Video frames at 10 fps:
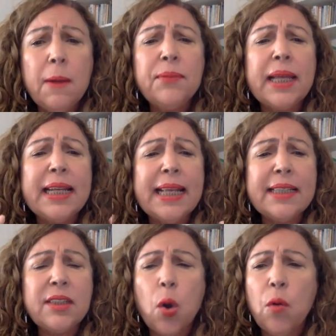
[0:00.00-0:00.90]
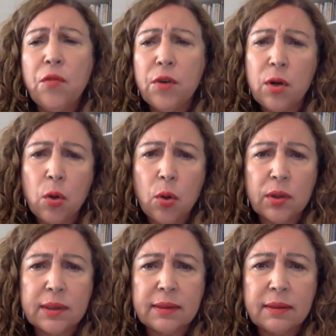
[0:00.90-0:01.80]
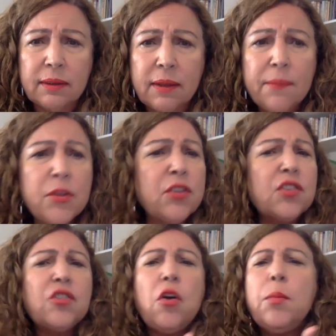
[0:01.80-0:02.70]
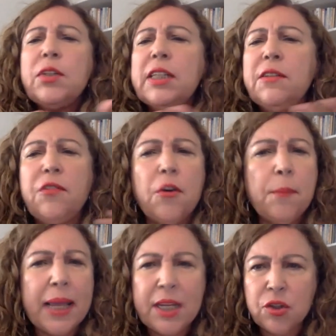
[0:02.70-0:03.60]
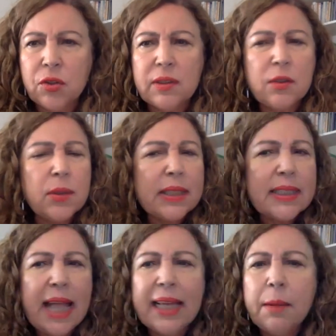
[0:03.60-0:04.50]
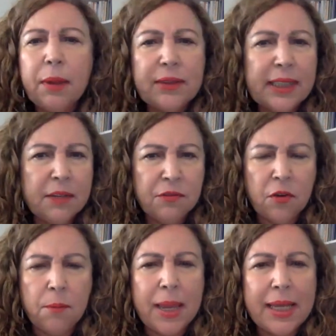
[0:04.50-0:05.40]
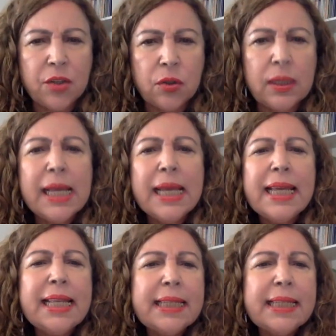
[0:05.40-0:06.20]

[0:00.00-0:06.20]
that it gets overlooked. There's so much information. So it's not about the information, it's